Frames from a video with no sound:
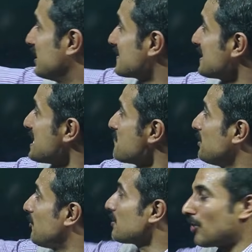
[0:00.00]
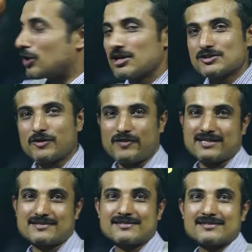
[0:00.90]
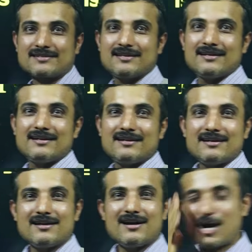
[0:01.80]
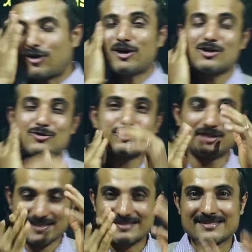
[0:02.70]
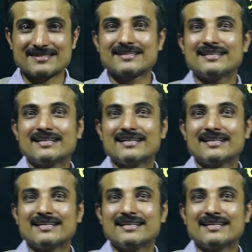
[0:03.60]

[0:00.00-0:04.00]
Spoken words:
is e power modulus of x. According to this,